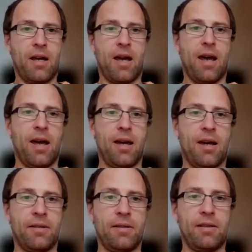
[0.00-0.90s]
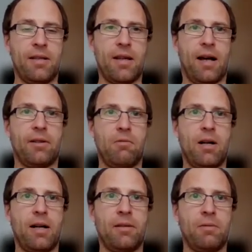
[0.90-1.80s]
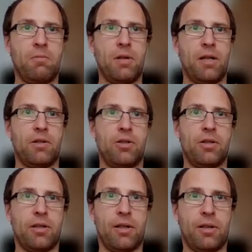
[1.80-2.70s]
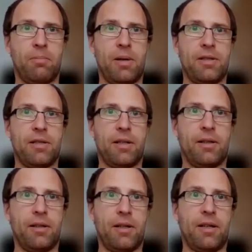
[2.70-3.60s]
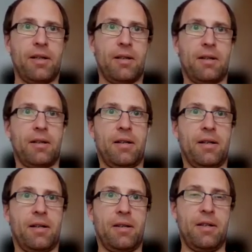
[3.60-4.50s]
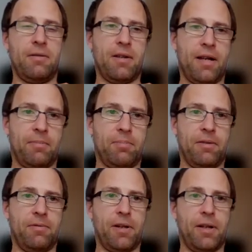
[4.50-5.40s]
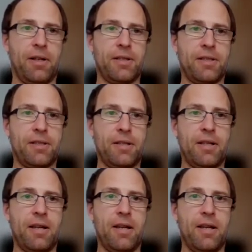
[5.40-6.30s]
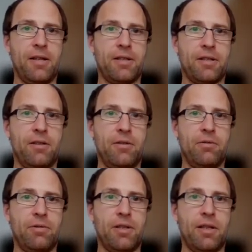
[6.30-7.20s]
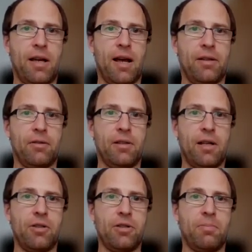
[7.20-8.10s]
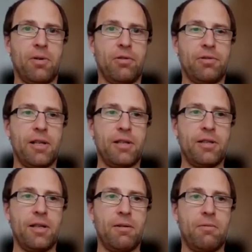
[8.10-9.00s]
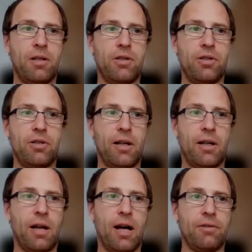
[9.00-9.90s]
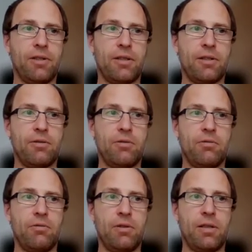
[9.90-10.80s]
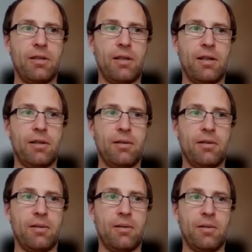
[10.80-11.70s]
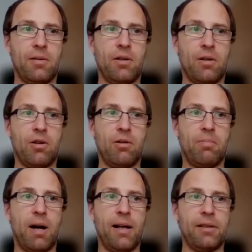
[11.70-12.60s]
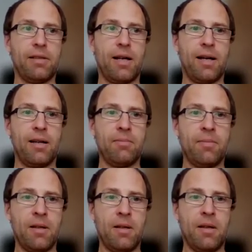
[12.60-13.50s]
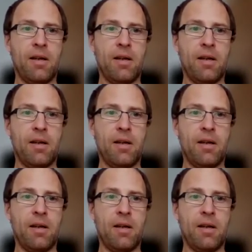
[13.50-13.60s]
And the other one, which basically Ivan prefers, is using annotation processing, which allows us to do it in the compile time